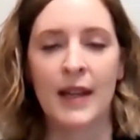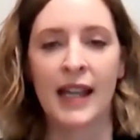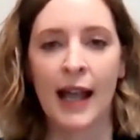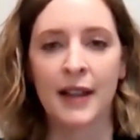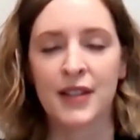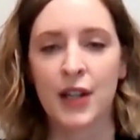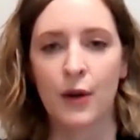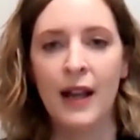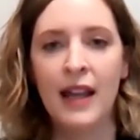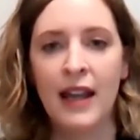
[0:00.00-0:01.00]
again.
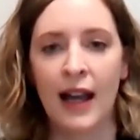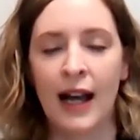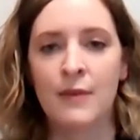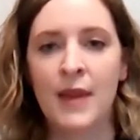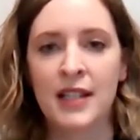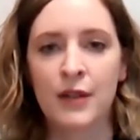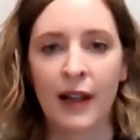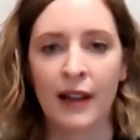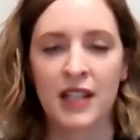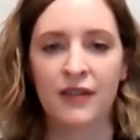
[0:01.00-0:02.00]
So it makes it
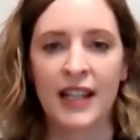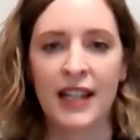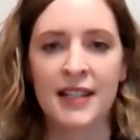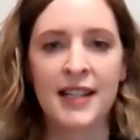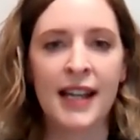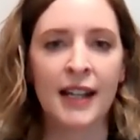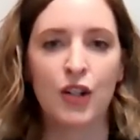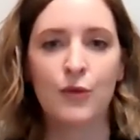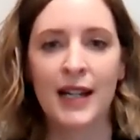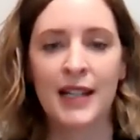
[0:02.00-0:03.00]
relatively easy. I
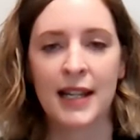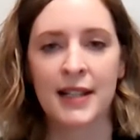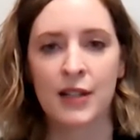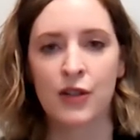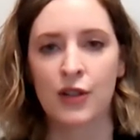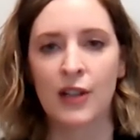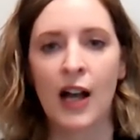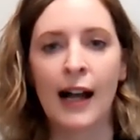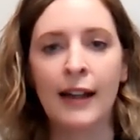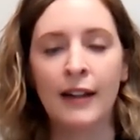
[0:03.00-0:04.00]
know my days in
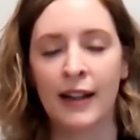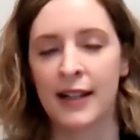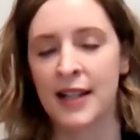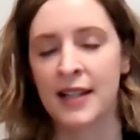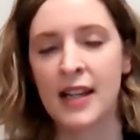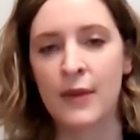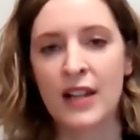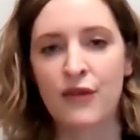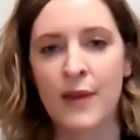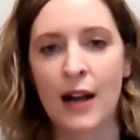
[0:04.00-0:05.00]
July, 16
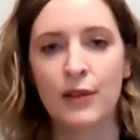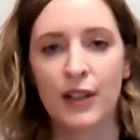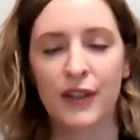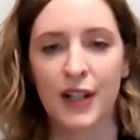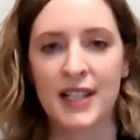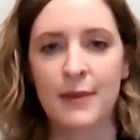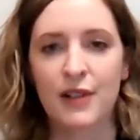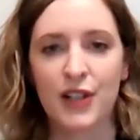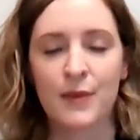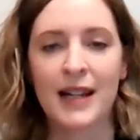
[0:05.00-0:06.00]
weeks from now, will look very
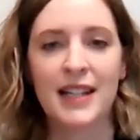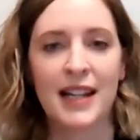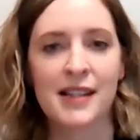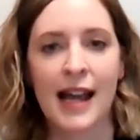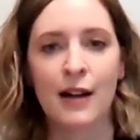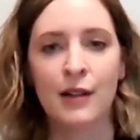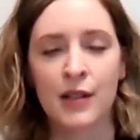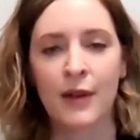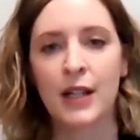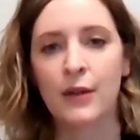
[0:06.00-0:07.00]
similar to my days now.
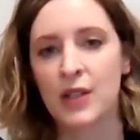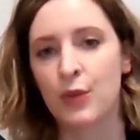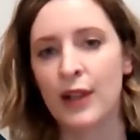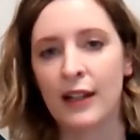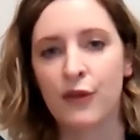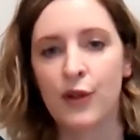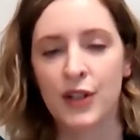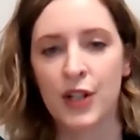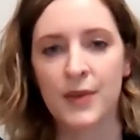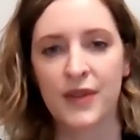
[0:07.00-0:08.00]
So I know what to plan for in
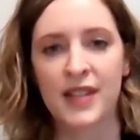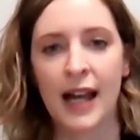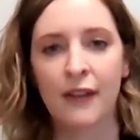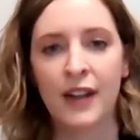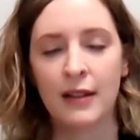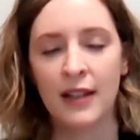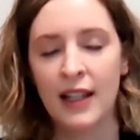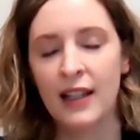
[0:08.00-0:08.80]
terms of staffing.